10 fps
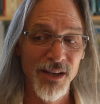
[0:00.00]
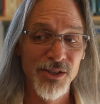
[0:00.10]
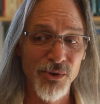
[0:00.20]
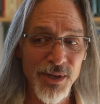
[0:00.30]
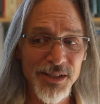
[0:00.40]

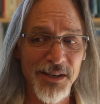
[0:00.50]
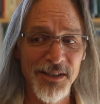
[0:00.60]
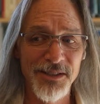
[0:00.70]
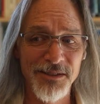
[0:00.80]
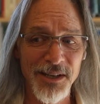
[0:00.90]
So he's
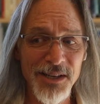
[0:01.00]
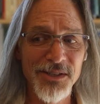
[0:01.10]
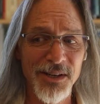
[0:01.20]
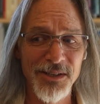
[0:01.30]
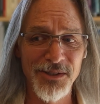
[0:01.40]
going
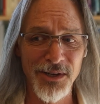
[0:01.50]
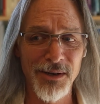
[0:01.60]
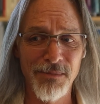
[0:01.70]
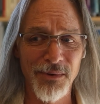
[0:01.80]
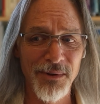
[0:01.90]
to
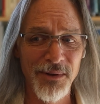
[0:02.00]
dump